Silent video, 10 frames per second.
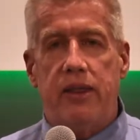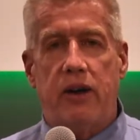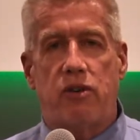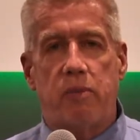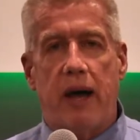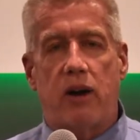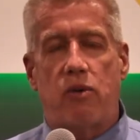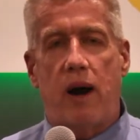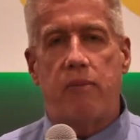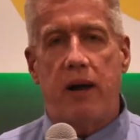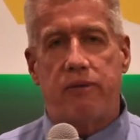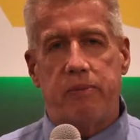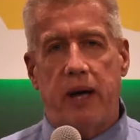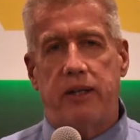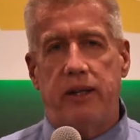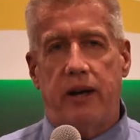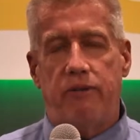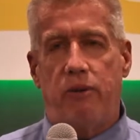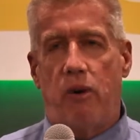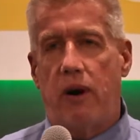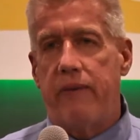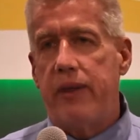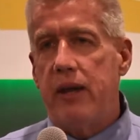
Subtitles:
That dramatic crime rate from 1994